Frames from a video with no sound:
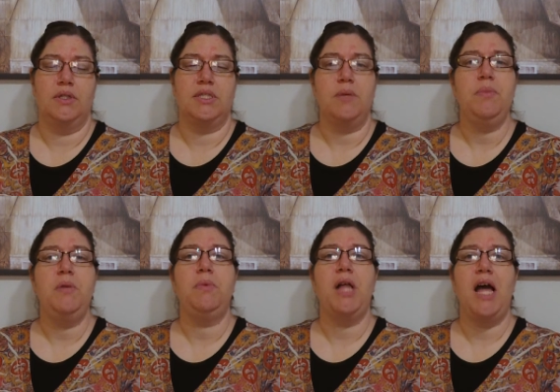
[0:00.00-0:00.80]
Some
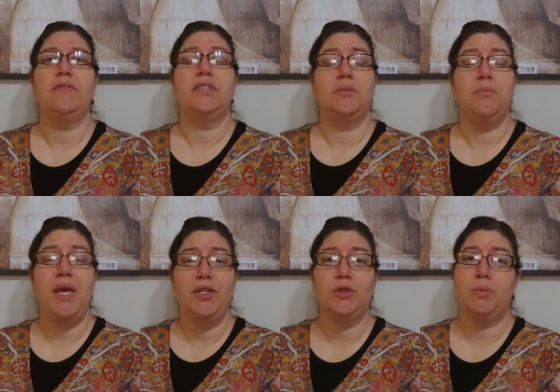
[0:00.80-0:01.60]
people have some
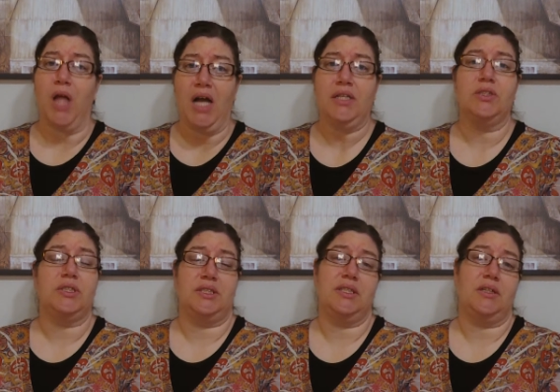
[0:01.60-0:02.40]
major
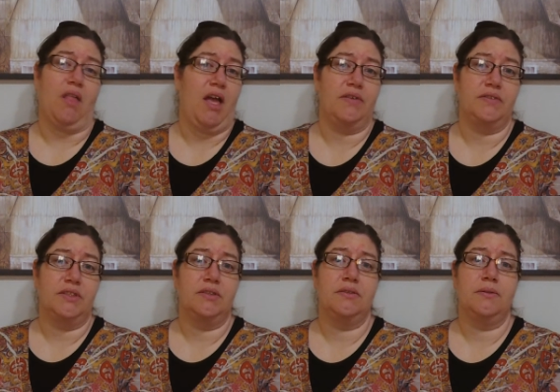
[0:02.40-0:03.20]
blockages in their lives.